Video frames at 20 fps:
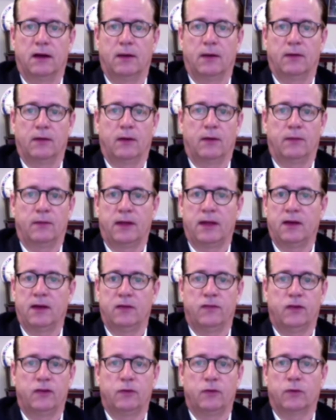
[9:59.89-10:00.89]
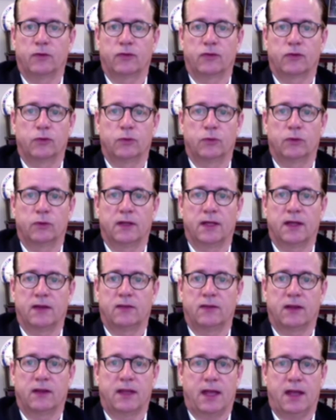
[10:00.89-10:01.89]
An individual school
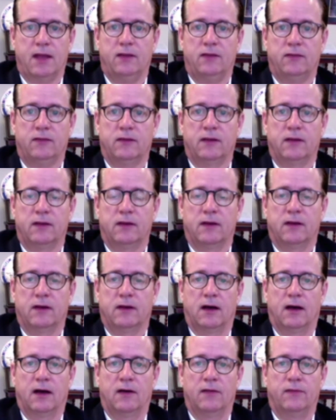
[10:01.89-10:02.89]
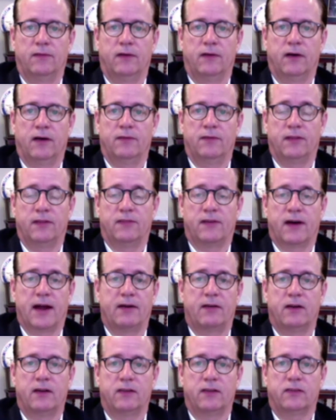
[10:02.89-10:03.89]
gets a case of the
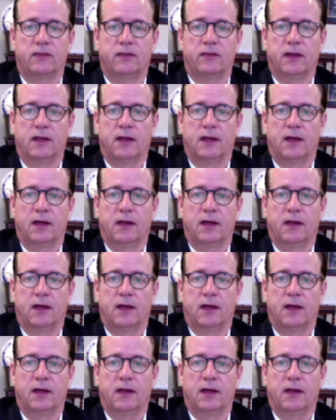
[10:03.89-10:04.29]
virus.